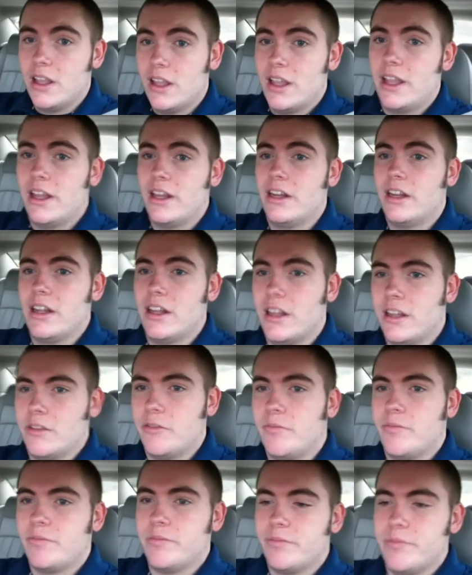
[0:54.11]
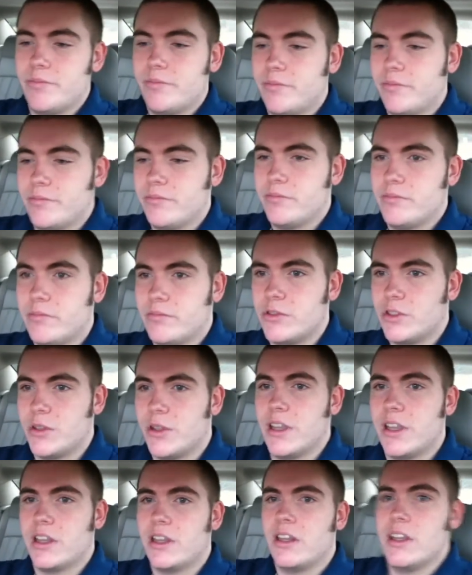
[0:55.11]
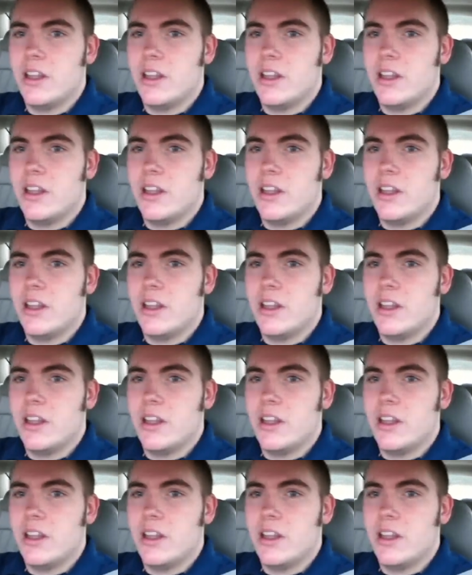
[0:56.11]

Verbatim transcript: And uh, so yeah,